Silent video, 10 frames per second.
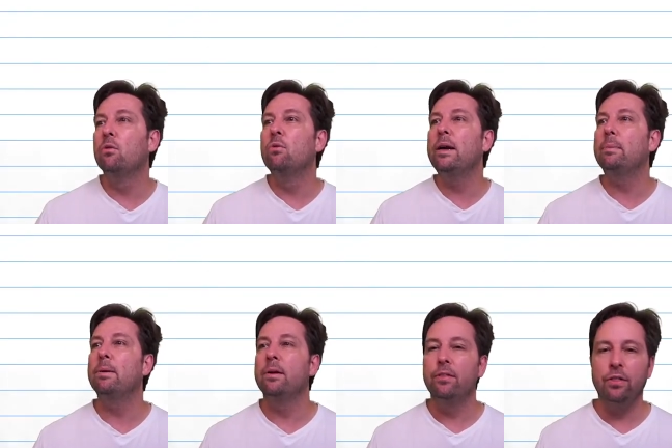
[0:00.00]
reap
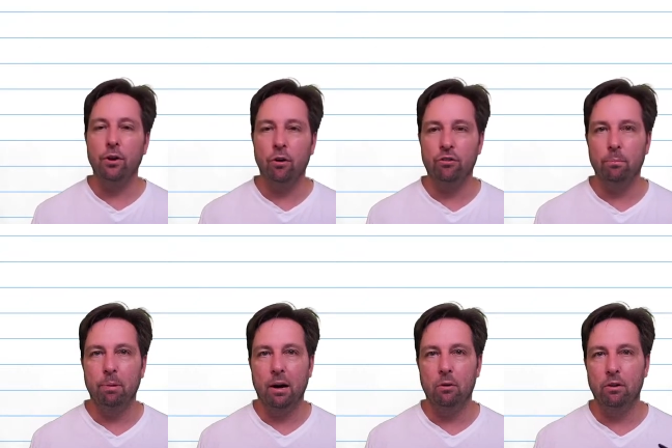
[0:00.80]
the awesome
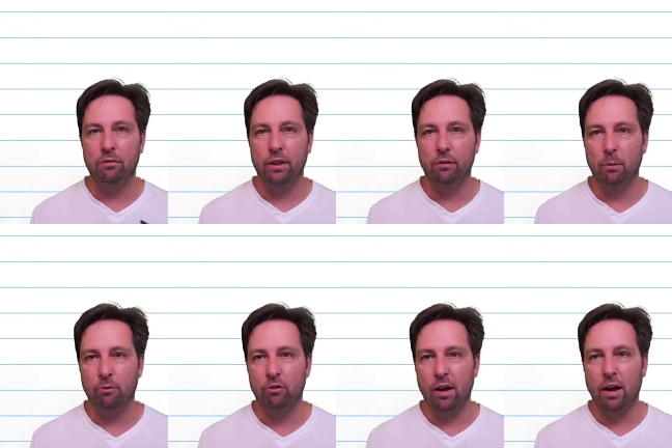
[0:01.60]
power of
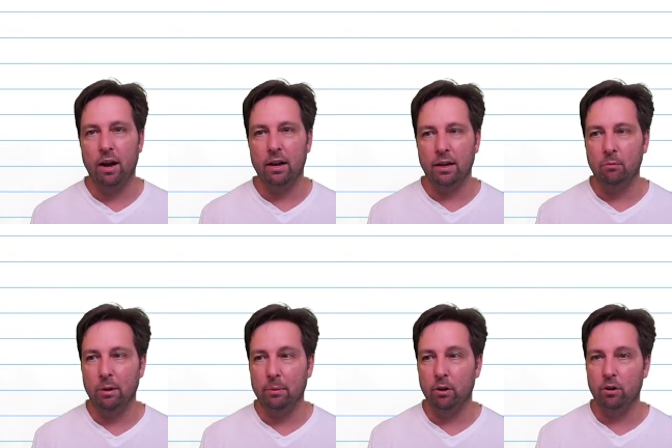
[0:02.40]
DevOps and it will
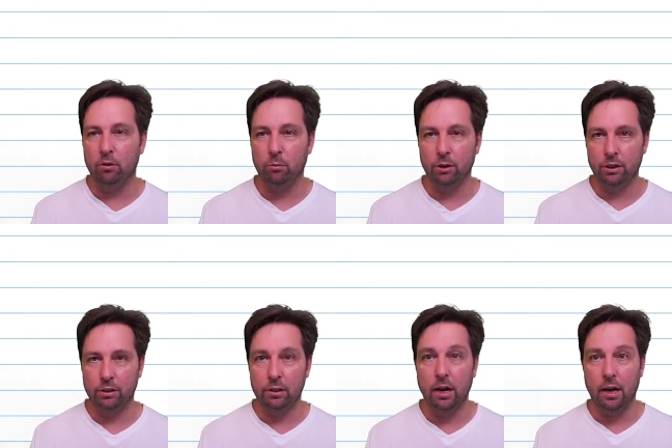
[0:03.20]
be all you wanted
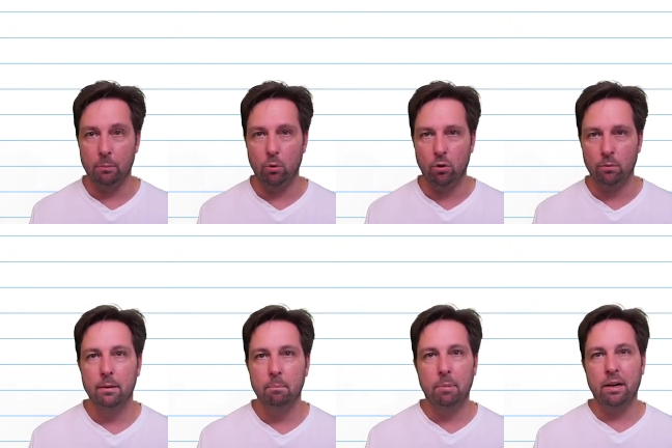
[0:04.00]
and more.
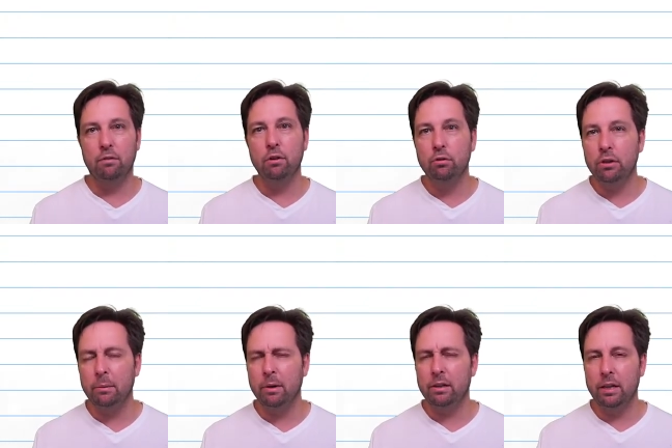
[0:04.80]
But if you're
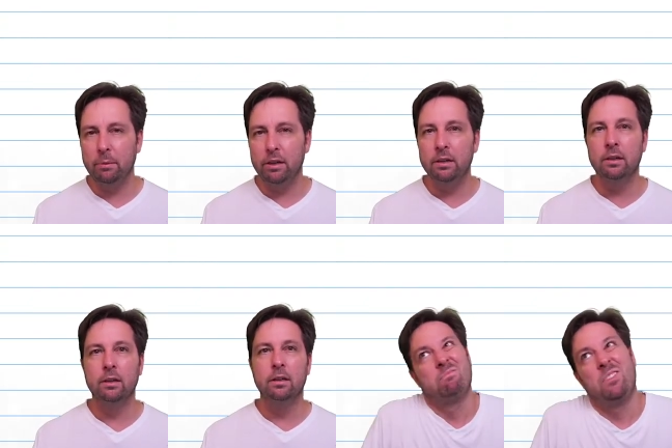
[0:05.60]
too timid,
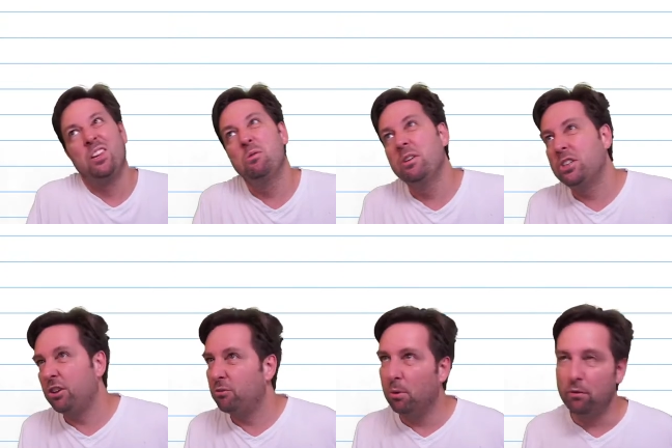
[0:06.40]
you
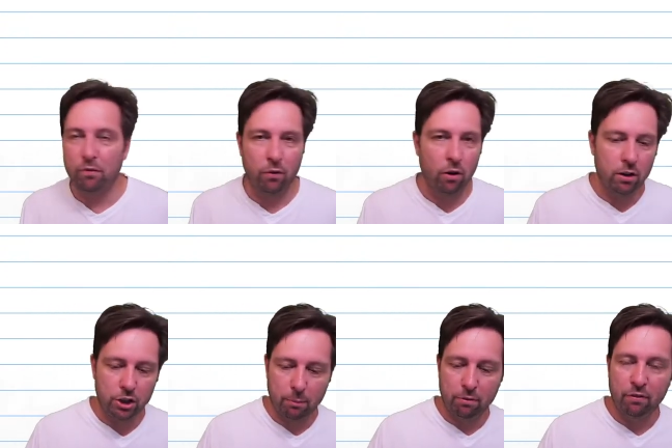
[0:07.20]
just won't
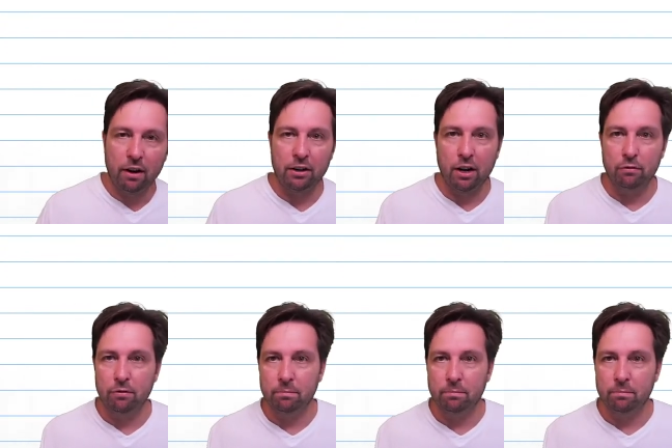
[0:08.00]
jump far enough.